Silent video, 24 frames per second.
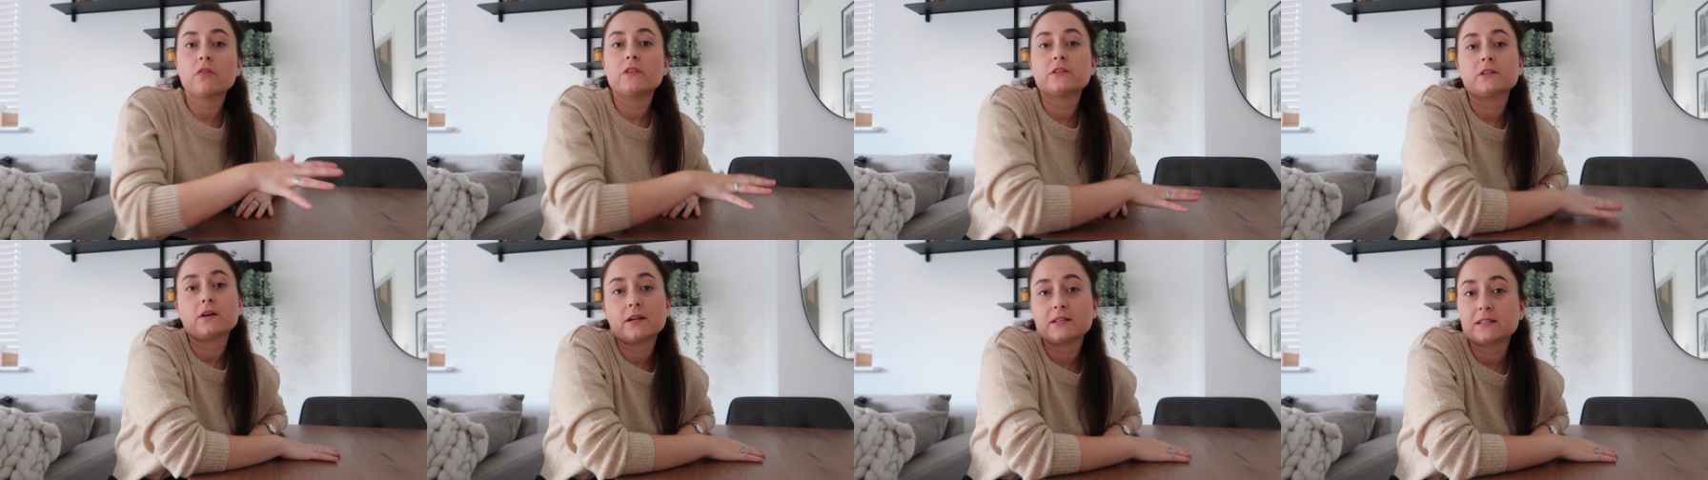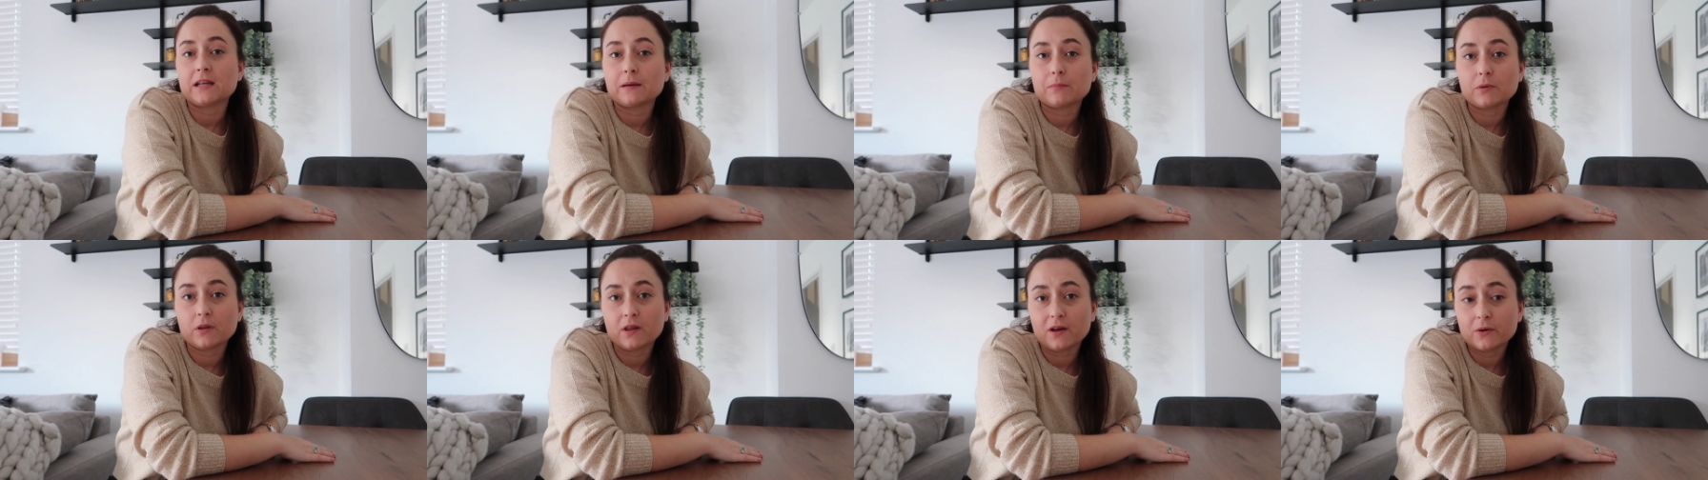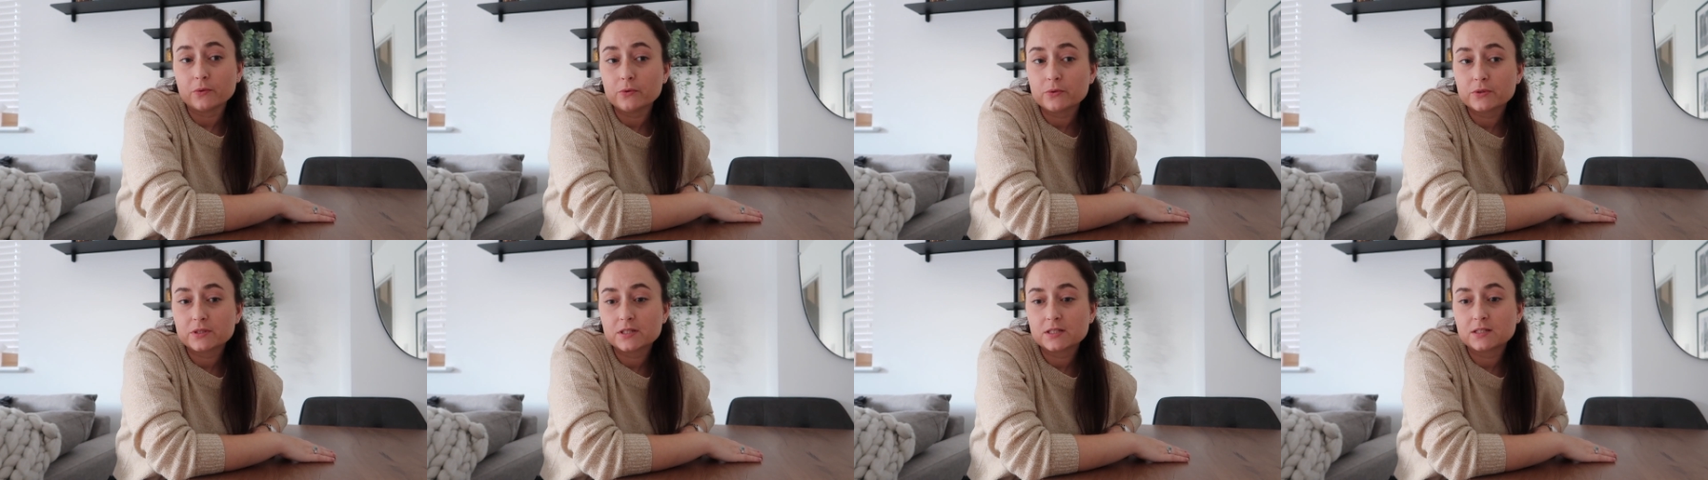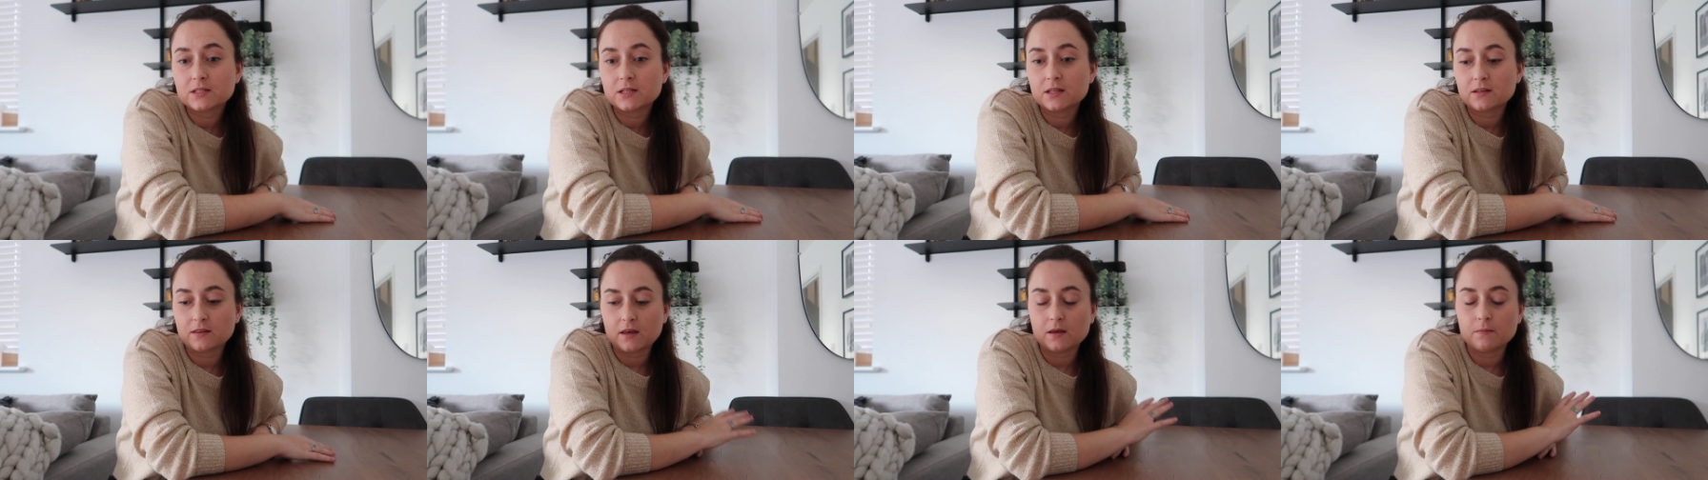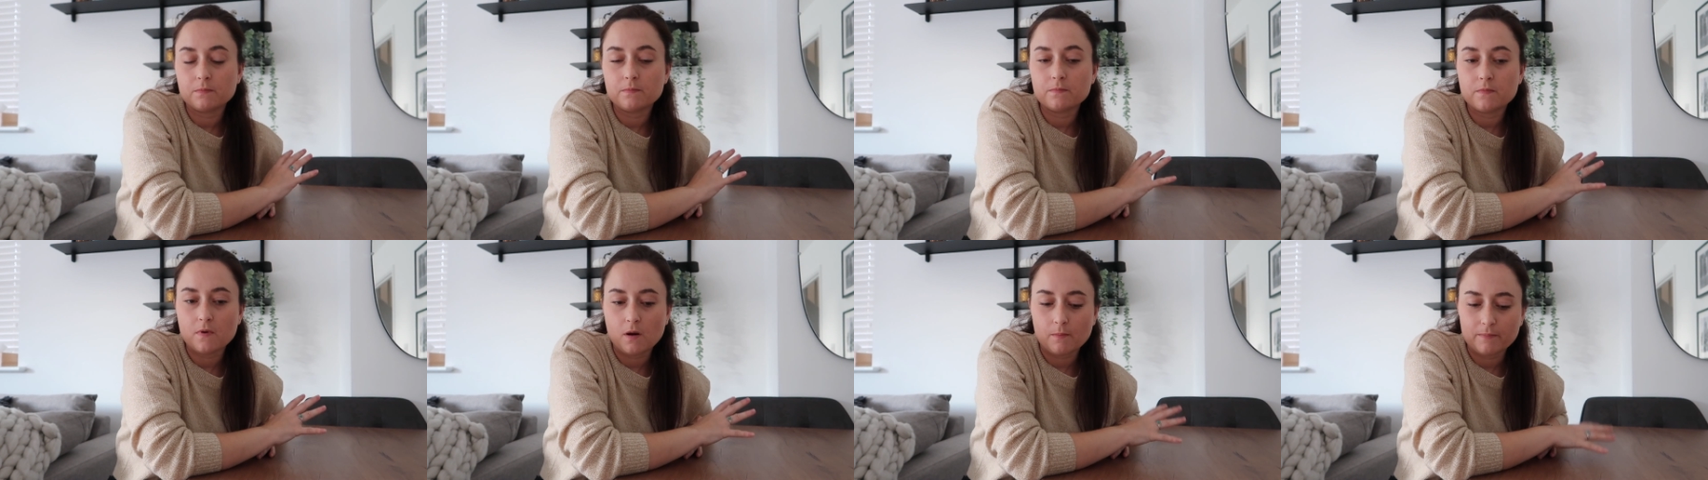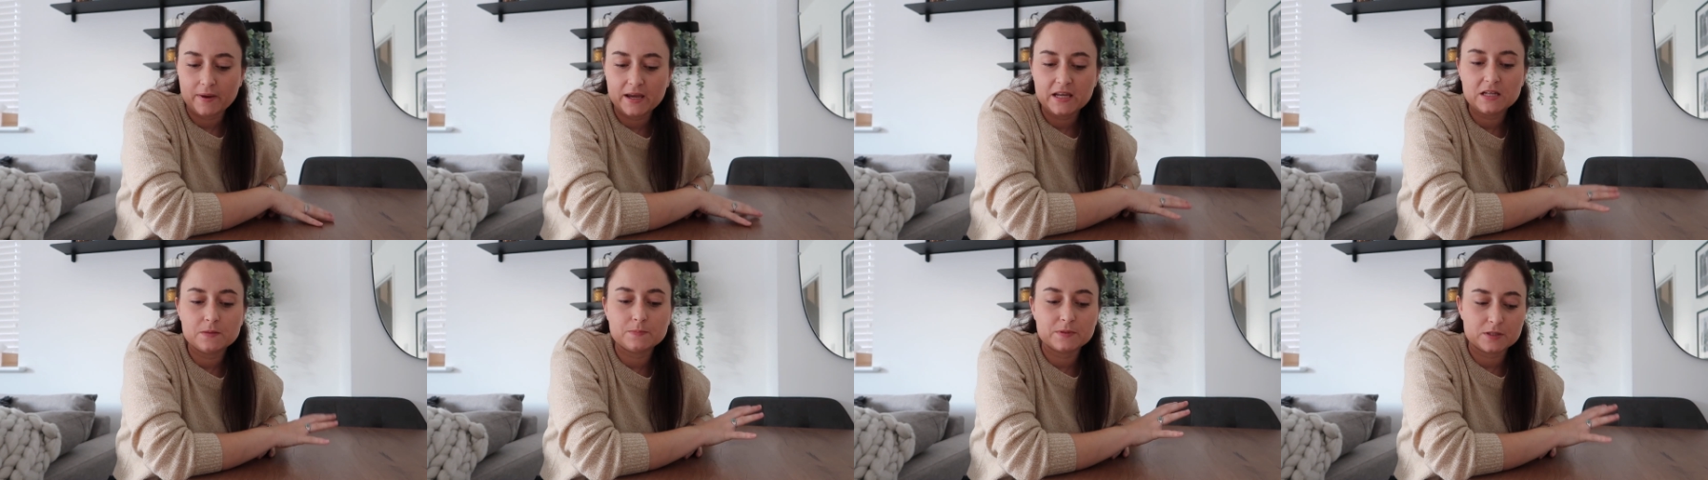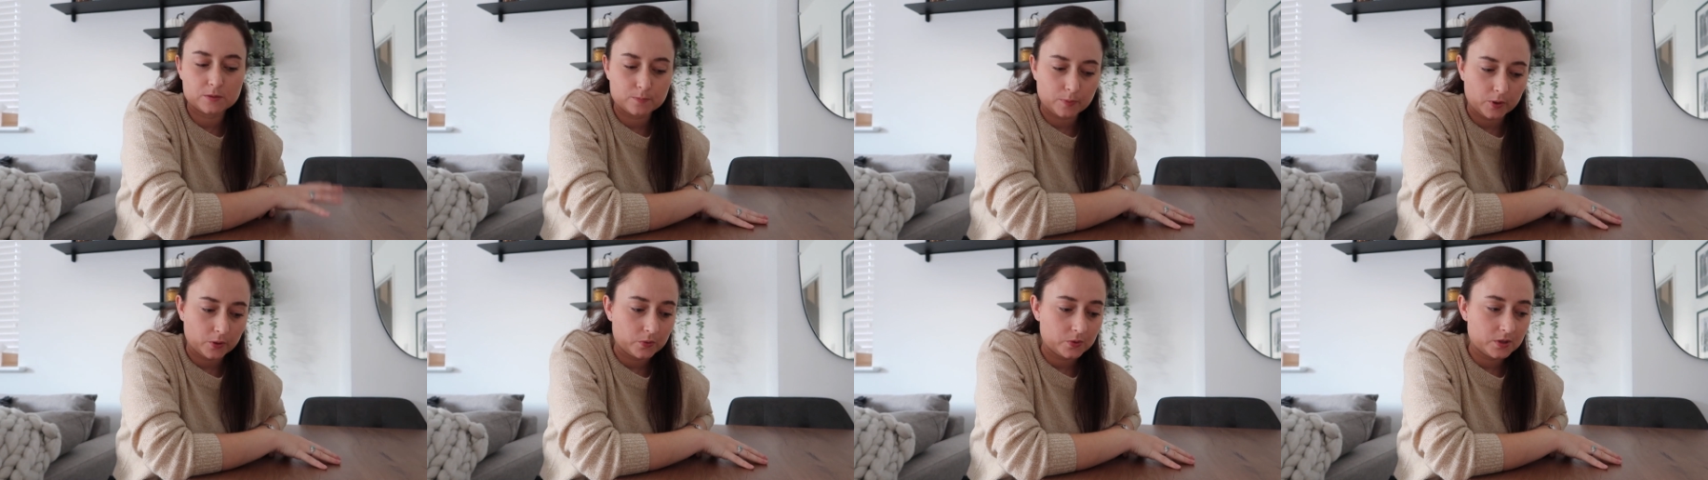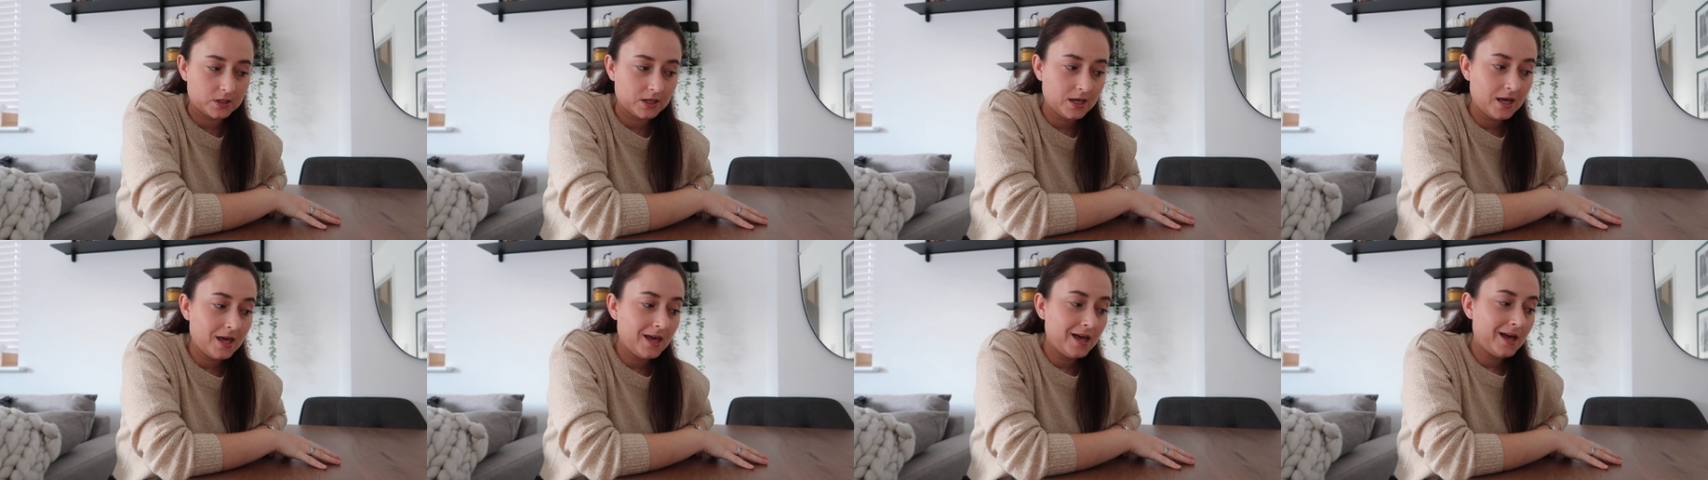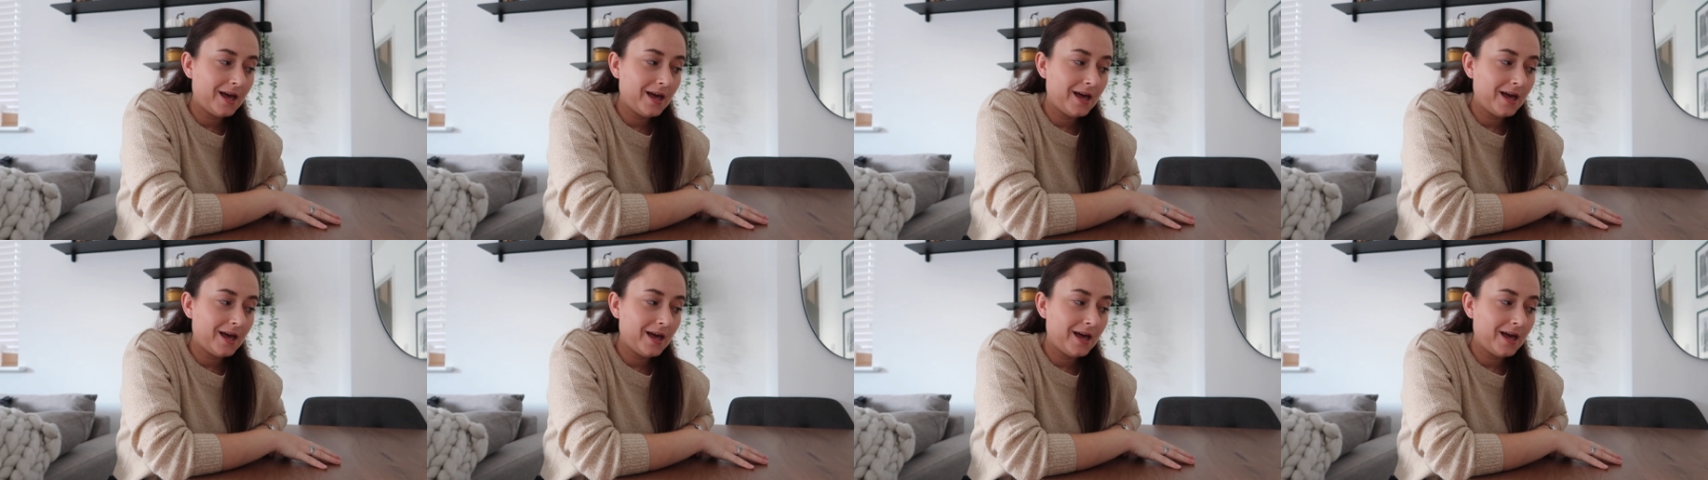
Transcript: the dining table I ordered. They made bespoke,